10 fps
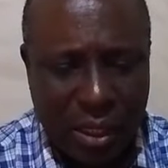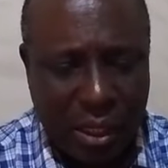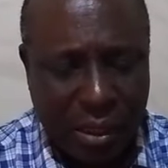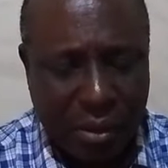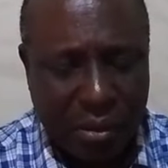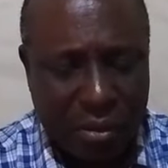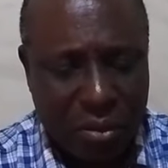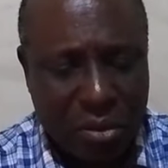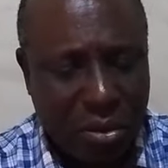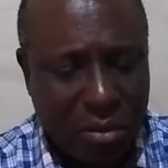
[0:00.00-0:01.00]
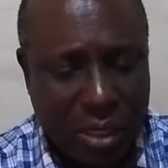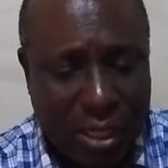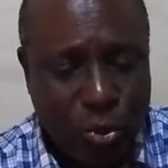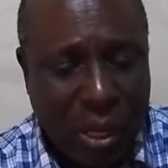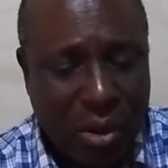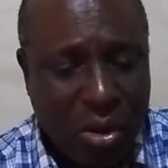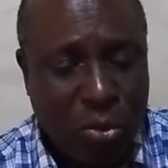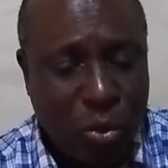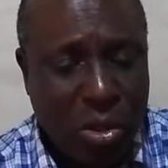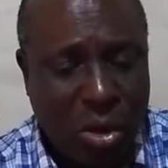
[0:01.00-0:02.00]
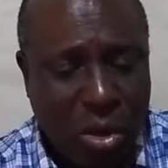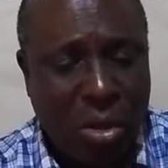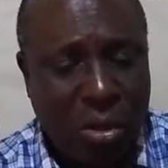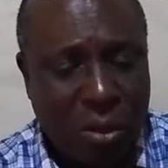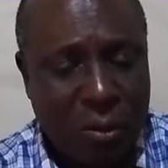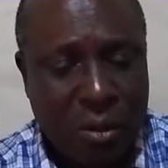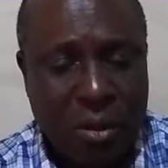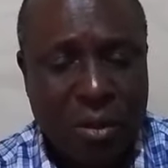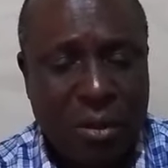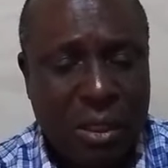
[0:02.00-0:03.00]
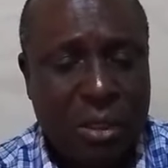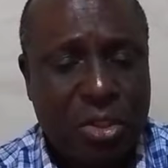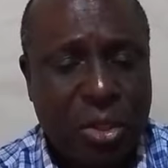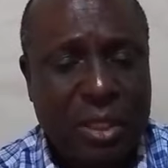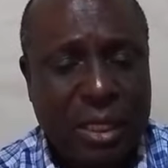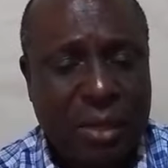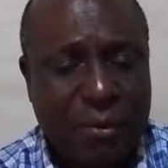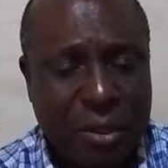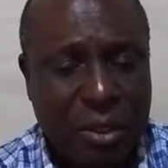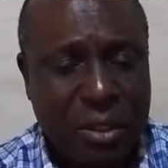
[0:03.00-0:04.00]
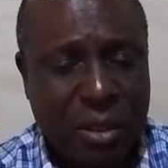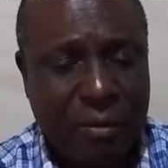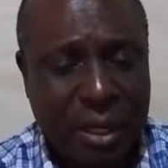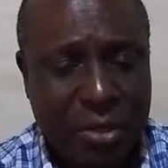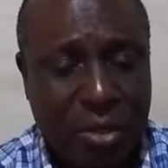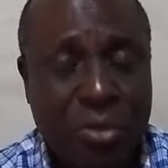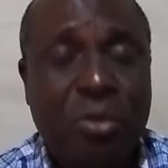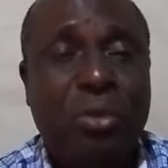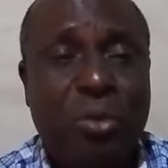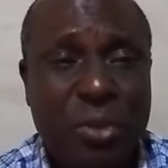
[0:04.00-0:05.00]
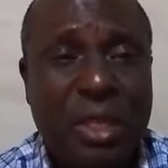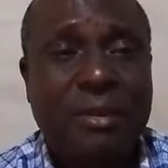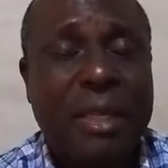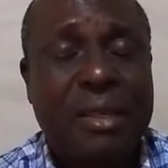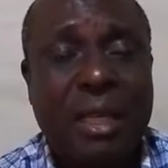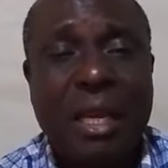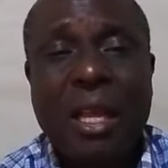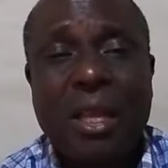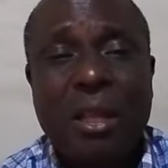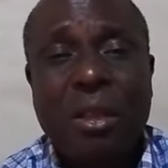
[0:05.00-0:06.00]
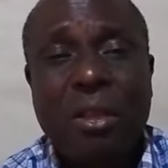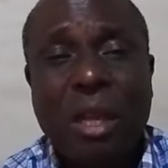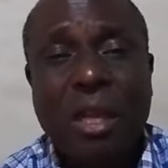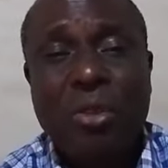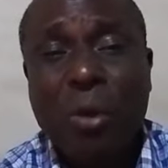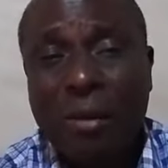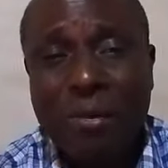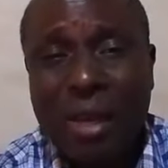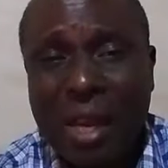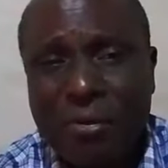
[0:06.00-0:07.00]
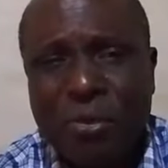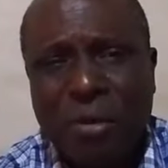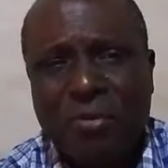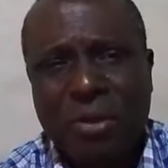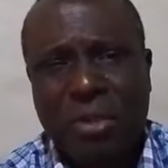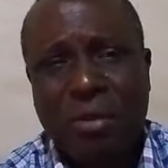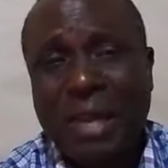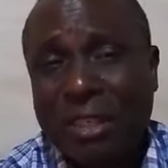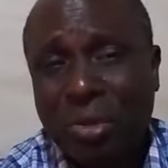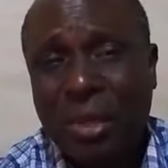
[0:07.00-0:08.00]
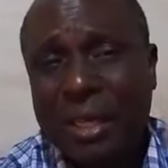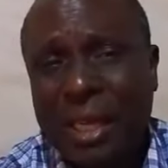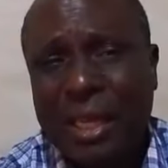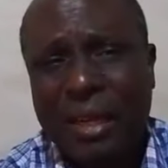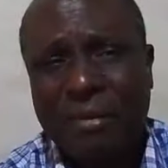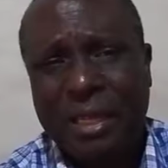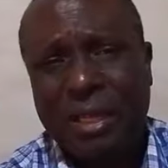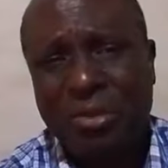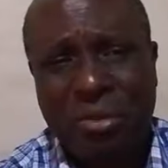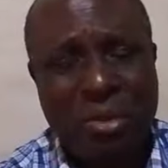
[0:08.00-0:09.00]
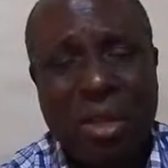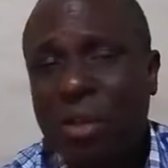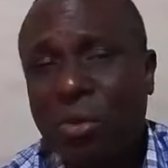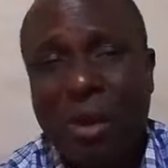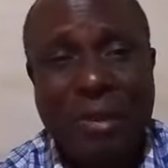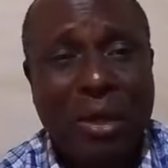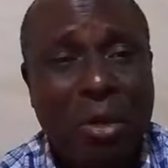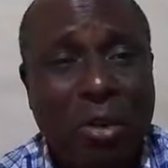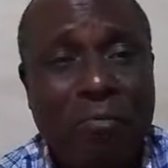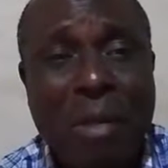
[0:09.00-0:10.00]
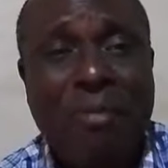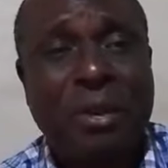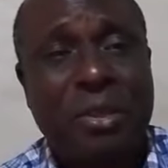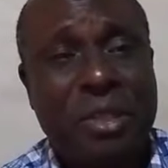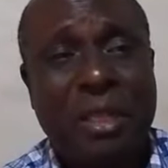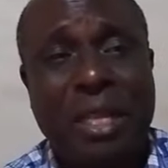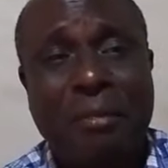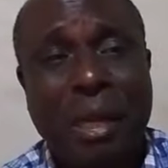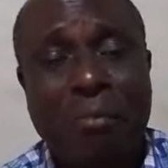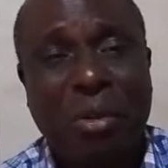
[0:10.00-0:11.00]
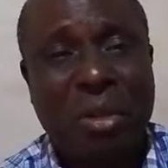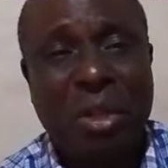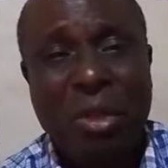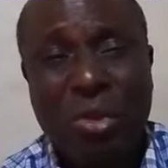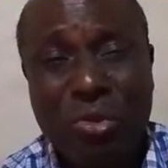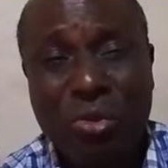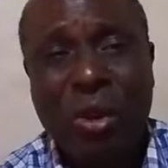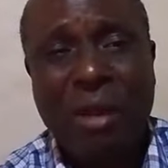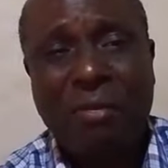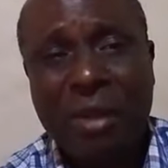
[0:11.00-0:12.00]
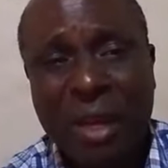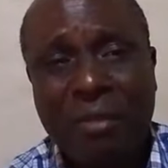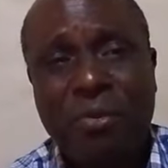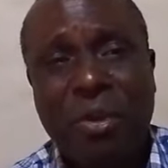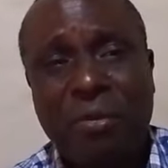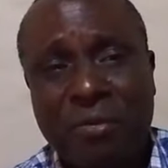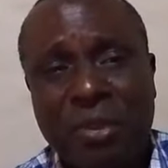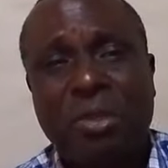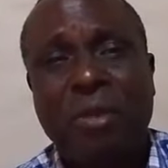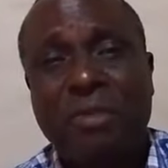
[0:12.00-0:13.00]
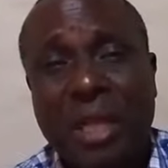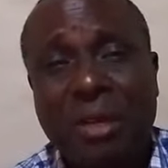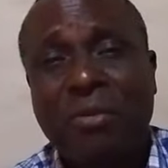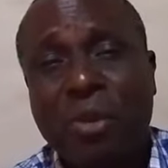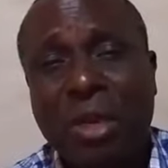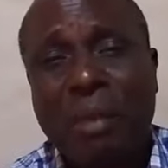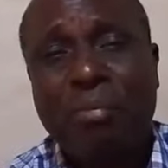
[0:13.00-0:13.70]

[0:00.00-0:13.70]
You know, so that's why God will call the church at Ephesus in Revelation 2:2-7. He said, you have left your first love. That's the only thing I have against you. You have a lot of marvelous things happening, but you have left your first love. Child of God, I